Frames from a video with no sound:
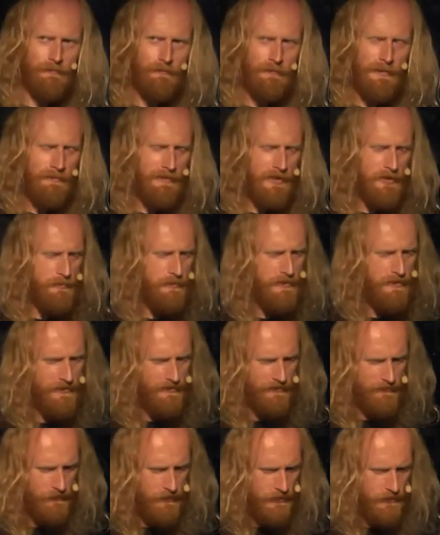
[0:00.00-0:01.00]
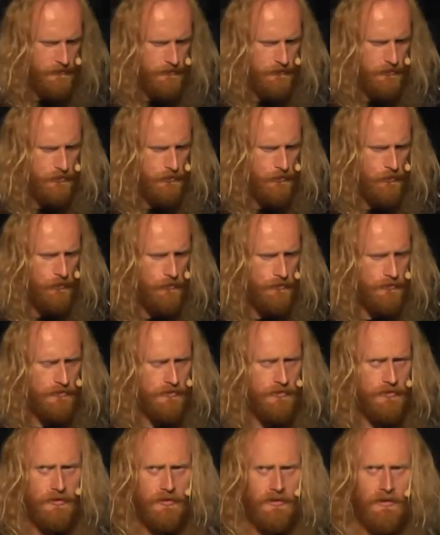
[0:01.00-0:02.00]
it would be much better if we could
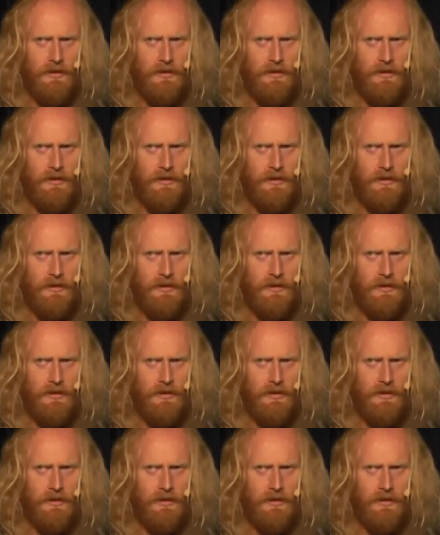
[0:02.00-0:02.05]
source